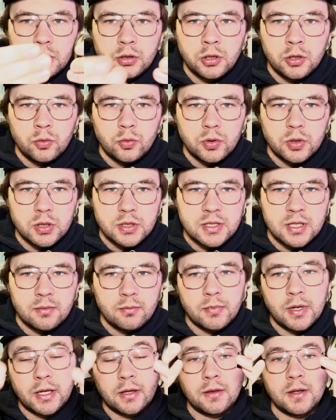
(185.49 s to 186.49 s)
doing
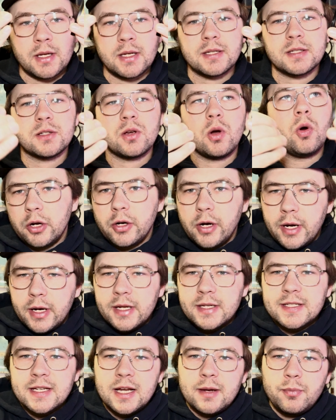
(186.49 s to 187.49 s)
something like this, a great
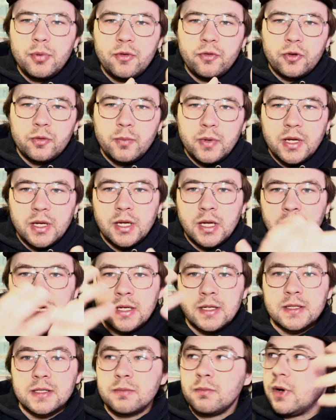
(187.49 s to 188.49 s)
example for me
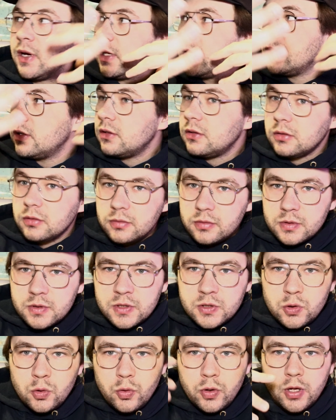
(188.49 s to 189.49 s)
is my little
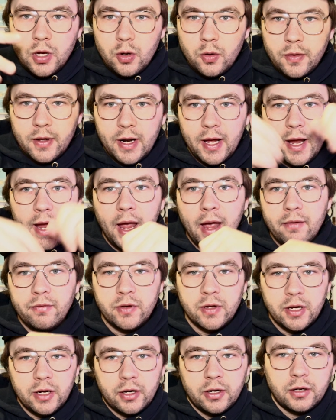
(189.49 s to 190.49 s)
studio that I have
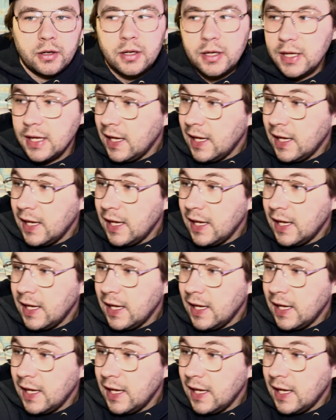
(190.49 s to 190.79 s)
here.